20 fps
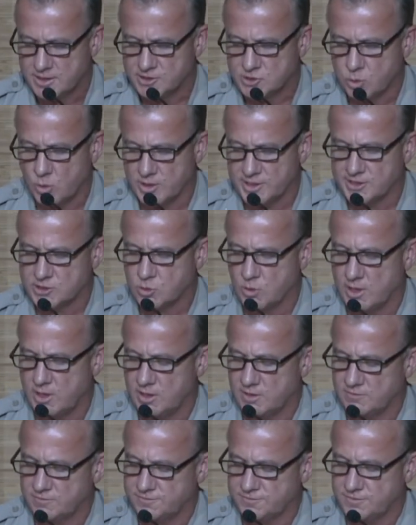In
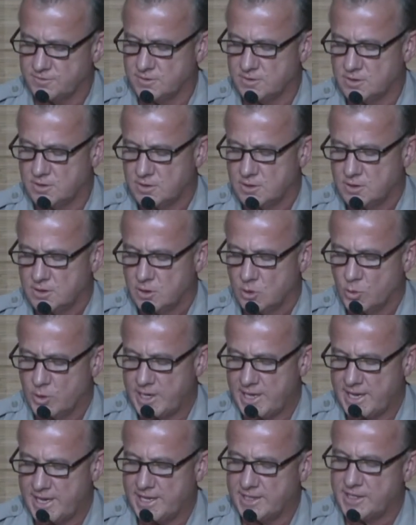2012, we
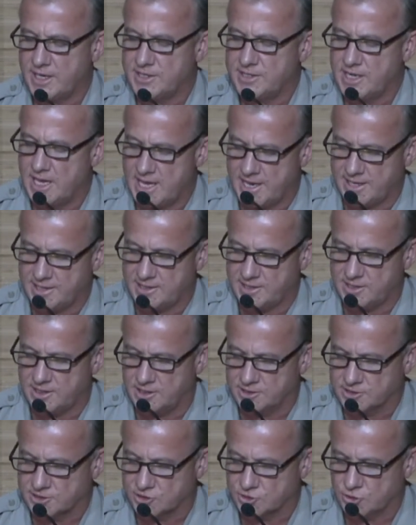had 9 at
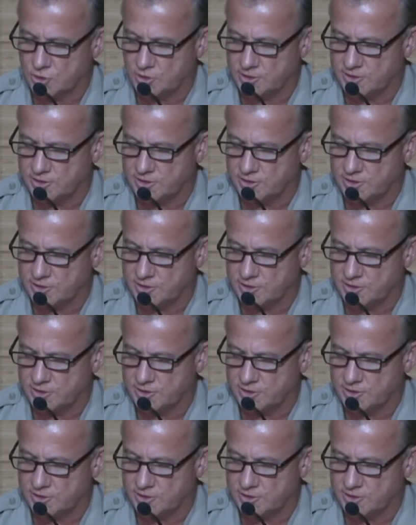uncontrolled